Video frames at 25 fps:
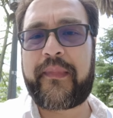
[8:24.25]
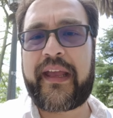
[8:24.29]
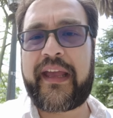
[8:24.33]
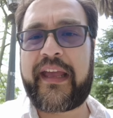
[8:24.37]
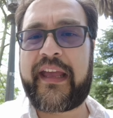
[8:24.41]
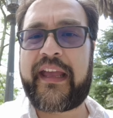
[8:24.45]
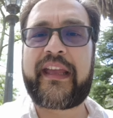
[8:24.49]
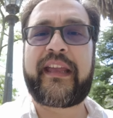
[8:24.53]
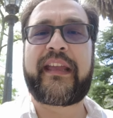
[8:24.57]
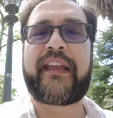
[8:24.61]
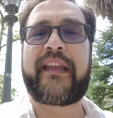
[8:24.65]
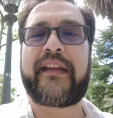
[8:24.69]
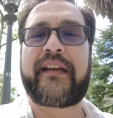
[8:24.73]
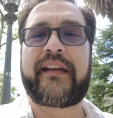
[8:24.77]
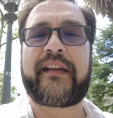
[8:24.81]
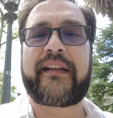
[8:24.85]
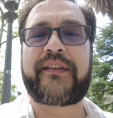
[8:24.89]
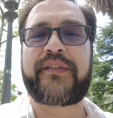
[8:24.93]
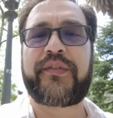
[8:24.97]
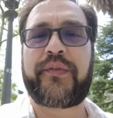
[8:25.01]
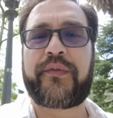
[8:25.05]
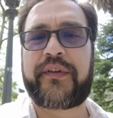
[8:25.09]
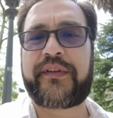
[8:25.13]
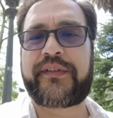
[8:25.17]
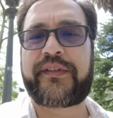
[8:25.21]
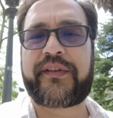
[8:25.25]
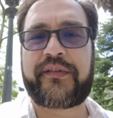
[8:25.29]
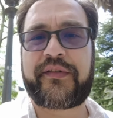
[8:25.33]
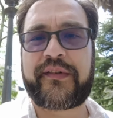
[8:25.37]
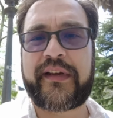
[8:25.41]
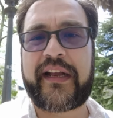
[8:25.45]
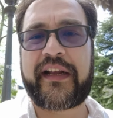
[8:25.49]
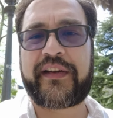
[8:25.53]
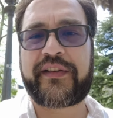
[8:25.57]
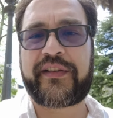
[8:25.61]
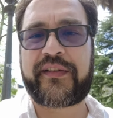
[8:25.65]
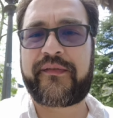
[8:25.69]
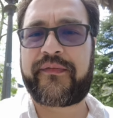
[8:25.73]
a uh, tourist
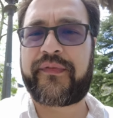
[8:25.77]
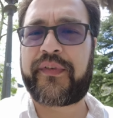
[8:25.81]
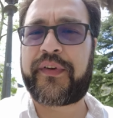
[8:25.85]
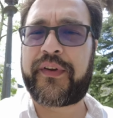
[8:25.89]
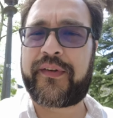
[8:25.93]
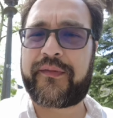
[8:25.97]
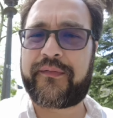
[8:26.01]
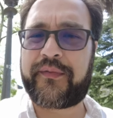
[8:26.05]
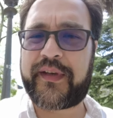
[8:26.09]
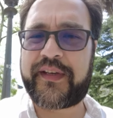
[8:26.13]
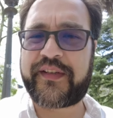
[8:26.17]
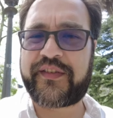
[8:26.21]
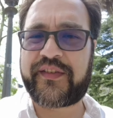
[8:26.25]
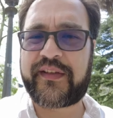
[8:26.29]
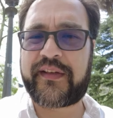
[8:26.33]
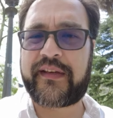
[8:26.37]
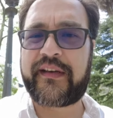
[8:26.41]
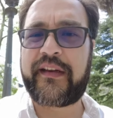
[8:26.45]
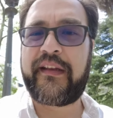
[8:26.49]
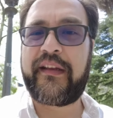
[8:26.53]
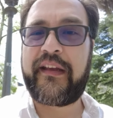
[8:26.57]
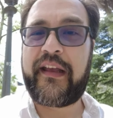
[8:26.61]
attraction, for good reason,